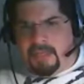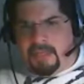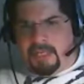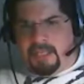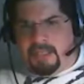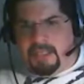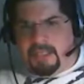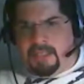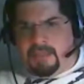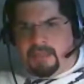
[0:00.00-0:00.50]
I
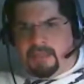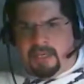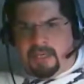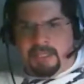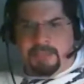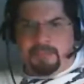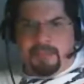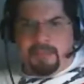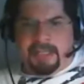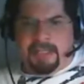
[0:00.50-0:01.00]
did not
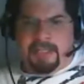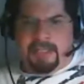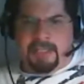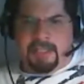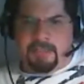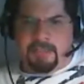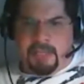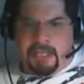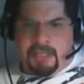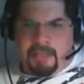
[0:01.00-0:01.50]
expect it
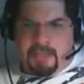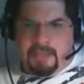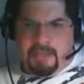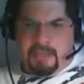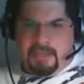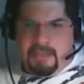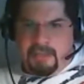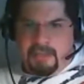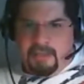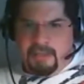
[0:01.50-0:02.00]
this week.
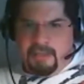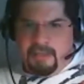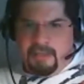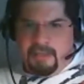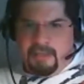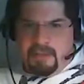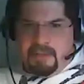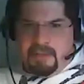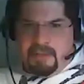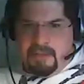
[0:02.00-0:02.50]

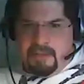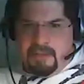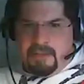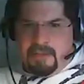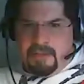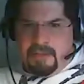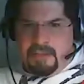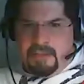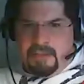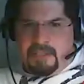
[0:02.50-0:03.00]

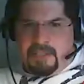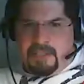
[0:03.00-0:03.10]
This is a